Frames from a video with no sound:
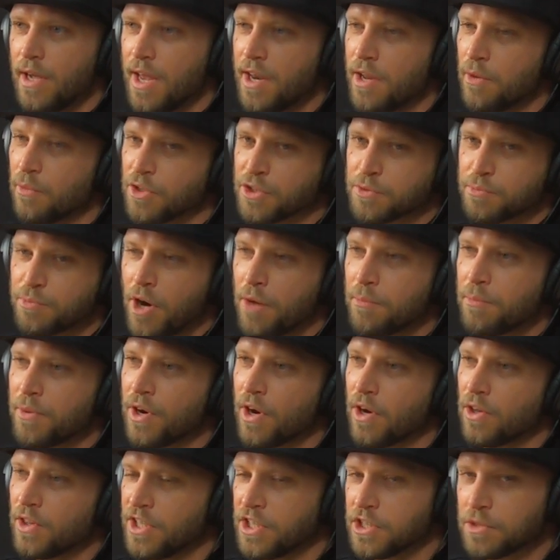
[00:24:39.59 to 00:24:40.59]
and it was
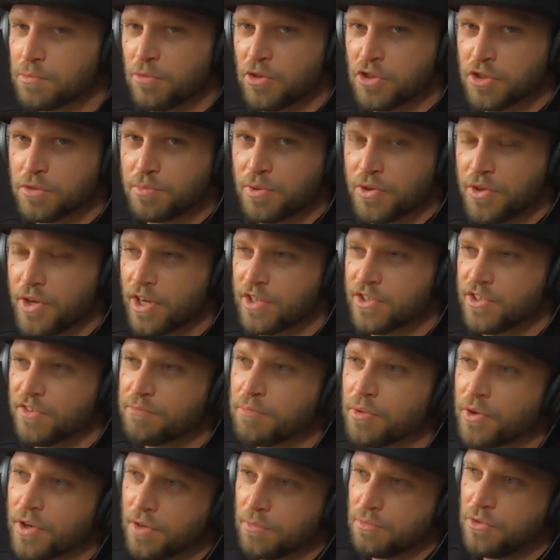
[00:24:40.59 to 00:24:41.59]
probably our least most
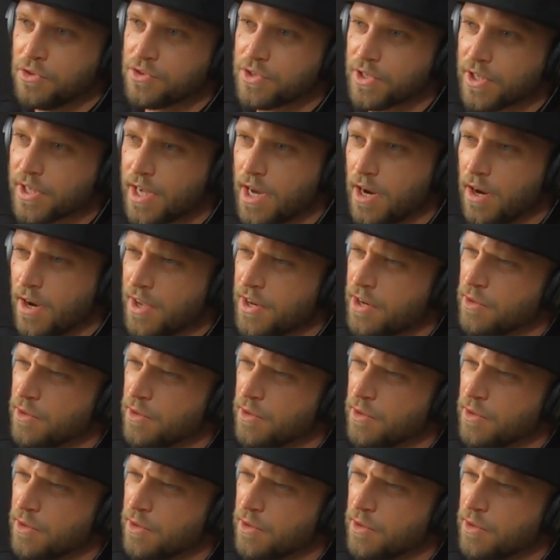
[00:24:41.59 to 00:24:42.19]
productive putting music out